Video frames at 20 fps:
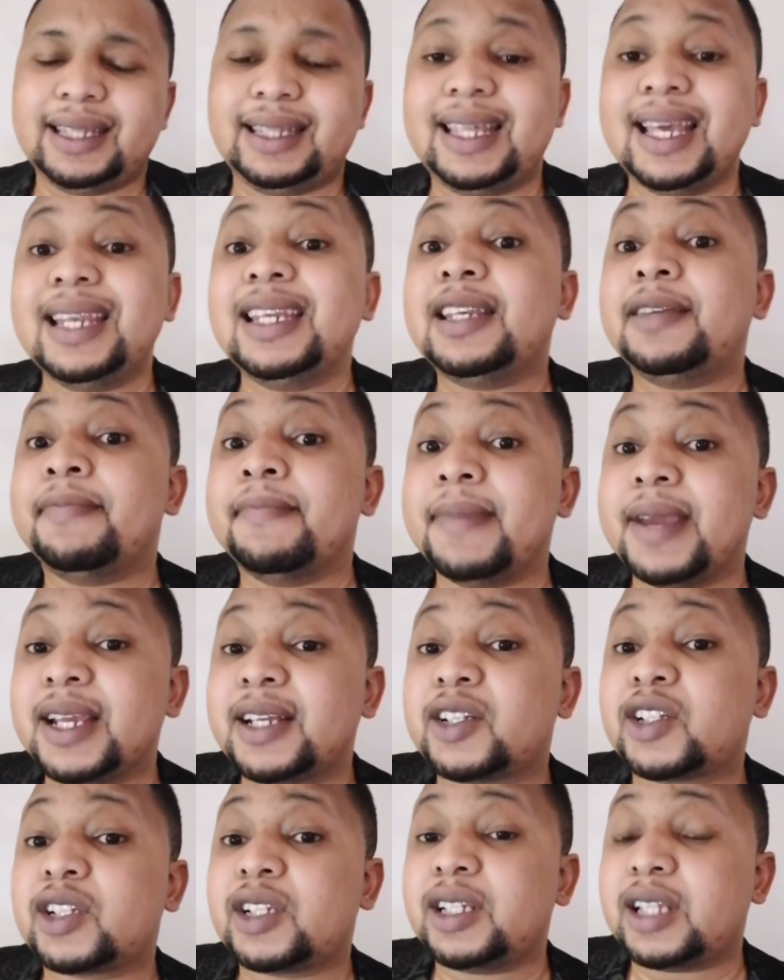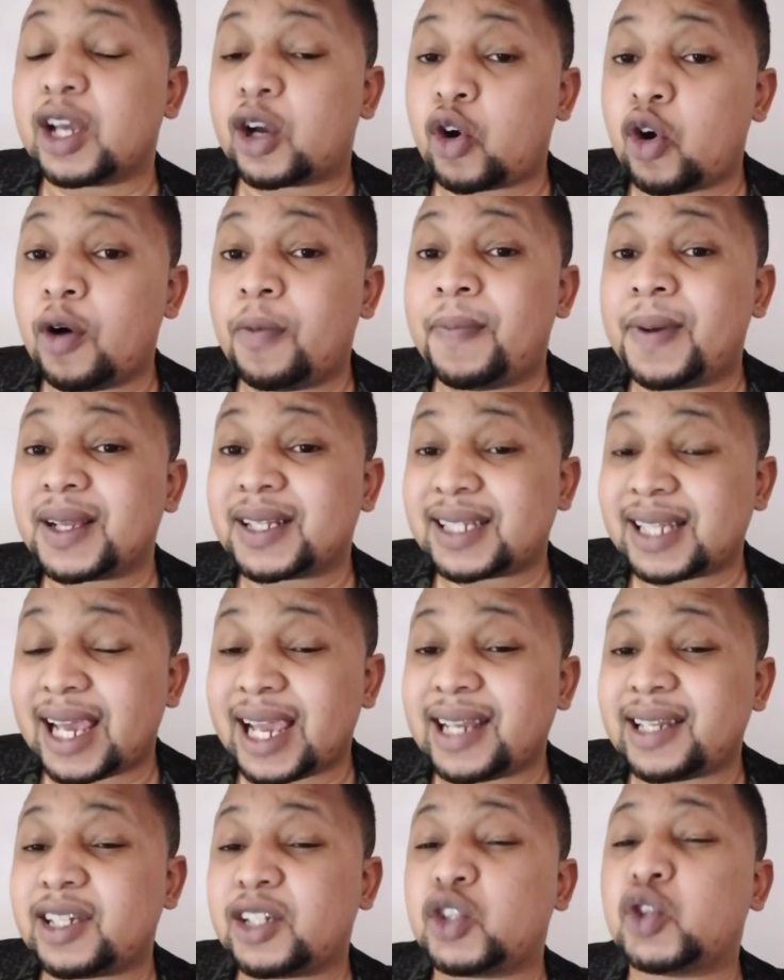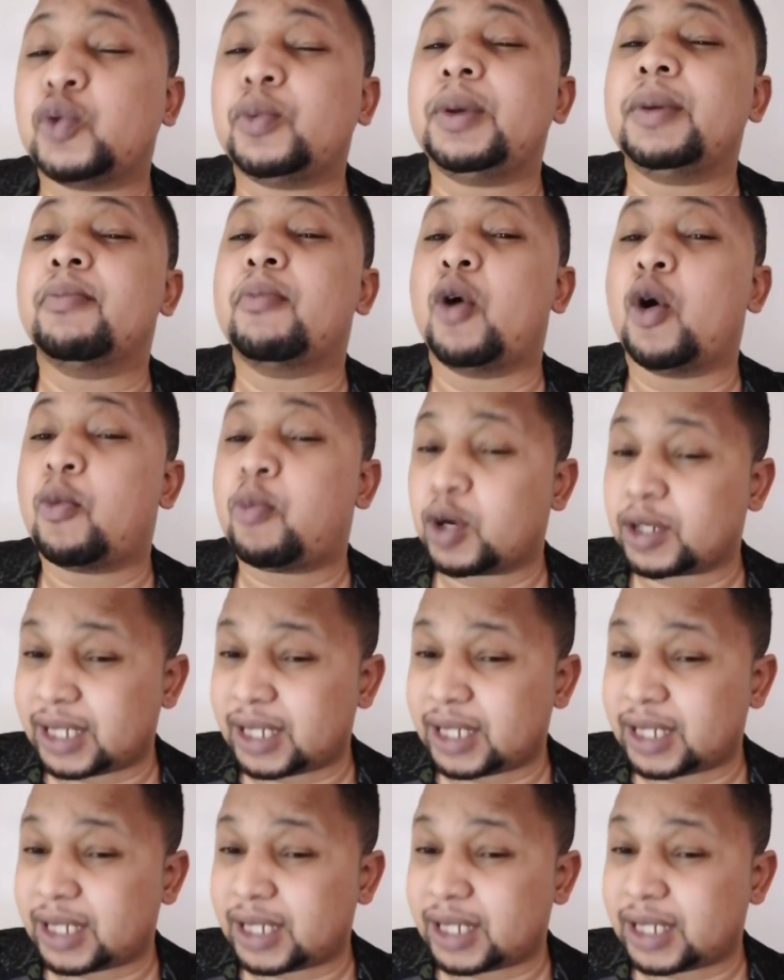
then it makes the copper side to be more